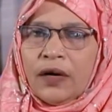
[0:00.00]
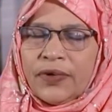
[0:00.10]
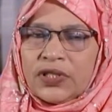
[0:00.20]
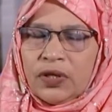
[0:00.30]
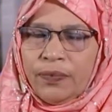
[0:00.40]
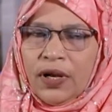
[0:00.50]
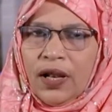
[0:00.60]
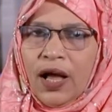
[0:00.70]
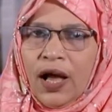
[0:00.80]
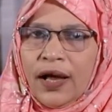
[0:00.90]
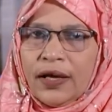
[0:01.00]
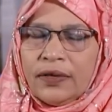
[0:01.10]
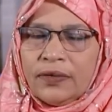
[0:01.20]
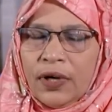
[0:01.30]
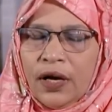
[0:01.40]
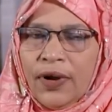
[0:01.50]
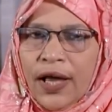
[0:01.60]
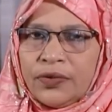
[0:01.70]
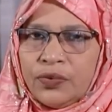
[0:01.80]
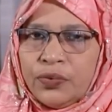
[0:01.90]
First of all, I would
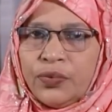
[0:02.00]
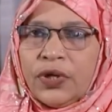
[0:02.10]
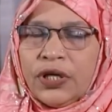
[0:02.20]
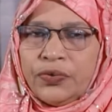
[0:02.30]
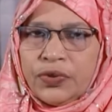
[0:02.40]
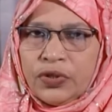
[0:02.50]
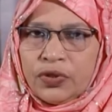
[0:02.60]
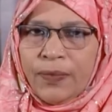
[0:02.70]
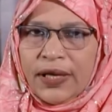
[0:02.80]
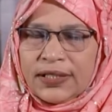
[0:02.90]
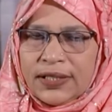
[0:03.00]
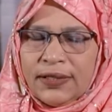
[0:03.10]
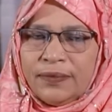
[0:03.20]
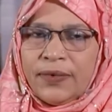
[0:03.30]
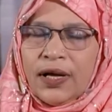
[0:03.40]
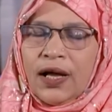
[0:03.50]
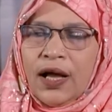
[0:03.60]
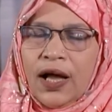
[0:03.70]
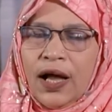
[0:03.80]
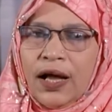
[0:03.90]
like to introduce myself.
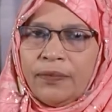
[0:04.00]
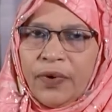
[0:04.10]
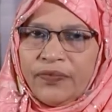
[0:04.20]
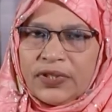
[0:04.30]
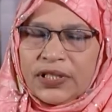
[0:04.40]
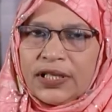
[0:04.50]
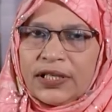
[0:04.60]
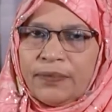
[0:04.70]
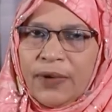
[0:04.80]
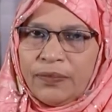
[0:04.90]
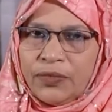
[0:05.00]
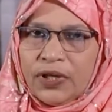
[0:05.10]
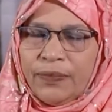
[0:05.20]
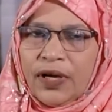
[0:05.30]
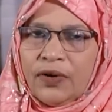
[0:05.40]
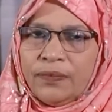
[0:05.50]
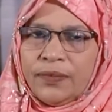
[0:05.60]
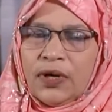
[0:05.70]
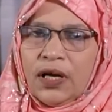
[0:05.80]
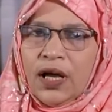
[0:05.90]
I am Professor Dr. Mahmuda Begum,
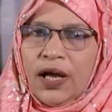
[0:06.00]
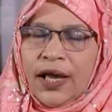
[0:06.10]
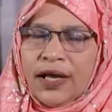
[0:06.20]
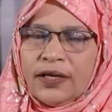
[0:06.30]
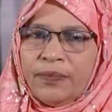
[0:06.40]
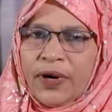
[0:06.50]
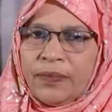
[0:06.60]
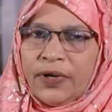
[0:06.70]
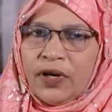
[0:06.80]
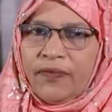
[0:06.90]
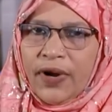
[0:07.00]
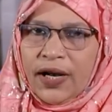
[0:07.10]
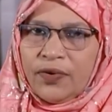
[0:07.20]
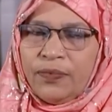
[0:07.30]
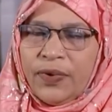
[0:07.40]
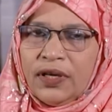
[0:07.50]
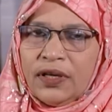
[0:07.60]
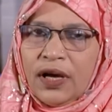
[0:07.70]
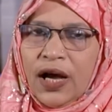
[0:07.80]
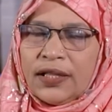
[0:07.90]
Head Department of Anatomy,
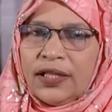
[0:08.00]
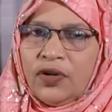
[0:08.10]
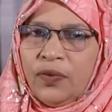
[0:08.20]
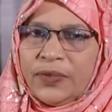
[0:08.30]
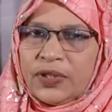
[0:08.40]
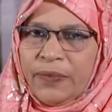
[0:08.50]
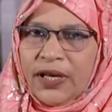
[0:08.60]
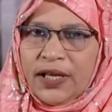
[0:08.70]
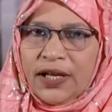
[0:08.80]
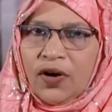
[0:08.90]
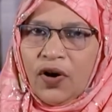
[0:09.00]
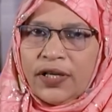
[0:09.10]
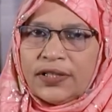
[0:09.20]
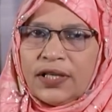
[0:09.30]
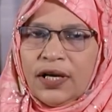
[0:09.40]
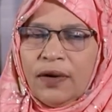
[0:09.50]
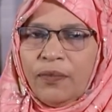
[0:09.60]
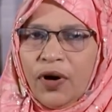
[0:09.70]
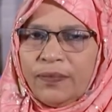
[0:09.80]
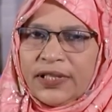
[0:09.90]
Awmc Medical College,
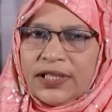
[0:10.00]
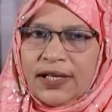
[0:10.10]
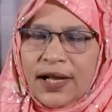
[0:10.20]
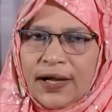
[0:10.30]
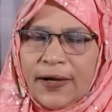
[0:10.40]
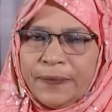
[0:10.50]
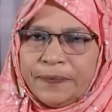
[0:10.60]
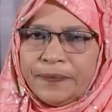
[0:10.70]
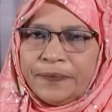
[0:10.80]
Maghbazar, Dhaka.